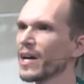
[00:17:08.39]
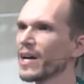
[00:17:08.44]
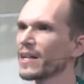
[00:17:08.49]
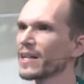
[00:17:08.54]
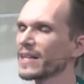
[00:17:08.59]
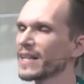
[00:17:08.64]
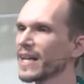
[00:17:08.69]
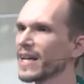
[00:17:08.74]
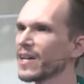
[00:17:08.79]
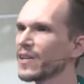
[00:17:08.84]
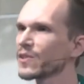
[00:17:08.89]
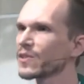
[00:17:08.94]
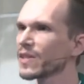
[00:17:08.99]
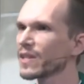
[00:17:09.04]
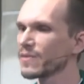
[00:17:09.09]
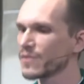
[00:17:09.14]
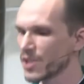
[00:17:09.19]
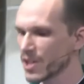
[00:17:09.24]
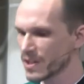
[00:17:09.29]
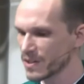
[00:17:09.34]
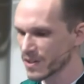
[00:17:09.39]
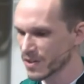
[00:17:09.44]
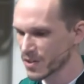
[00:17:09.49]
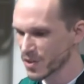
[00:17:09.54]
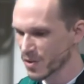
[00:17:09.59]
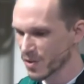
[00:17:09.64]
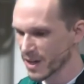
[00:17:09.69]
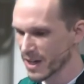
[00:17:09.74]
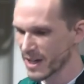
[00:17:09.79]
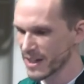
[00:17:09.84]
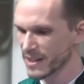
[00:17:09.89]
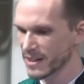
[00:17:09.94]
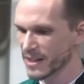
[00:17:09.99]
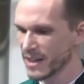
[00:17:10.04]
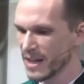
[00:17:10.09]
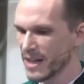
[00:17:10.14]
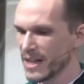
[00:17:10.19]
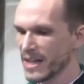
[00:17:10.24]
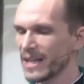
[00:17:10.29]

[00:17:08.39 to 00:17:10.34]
on account of Jesus Christ,